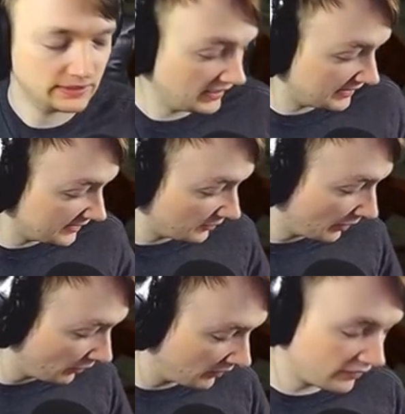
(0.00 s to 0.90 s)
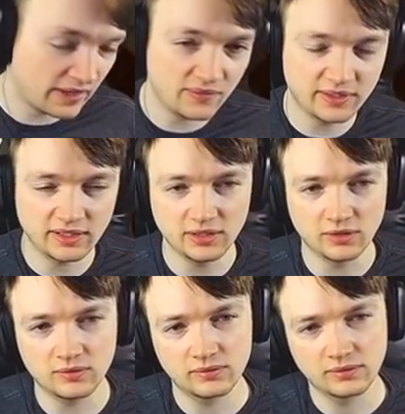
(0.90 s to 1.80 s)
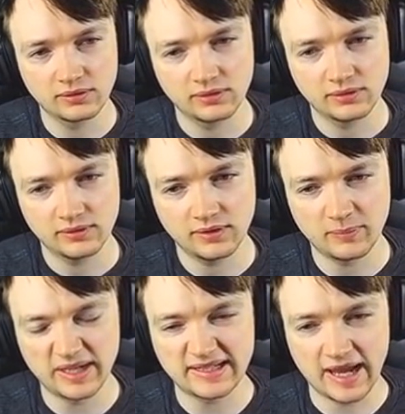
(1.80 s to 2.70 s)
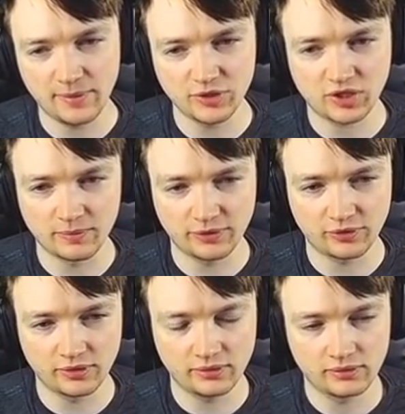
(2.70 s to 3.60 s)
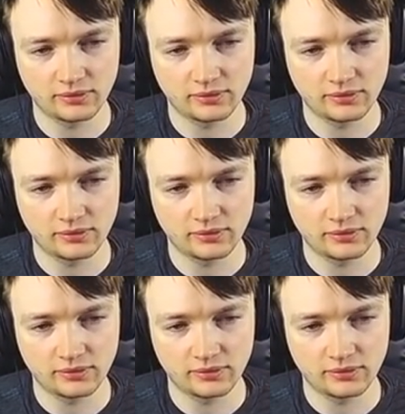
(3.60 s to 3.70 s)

This is the power of having, you know, the big damage coming through.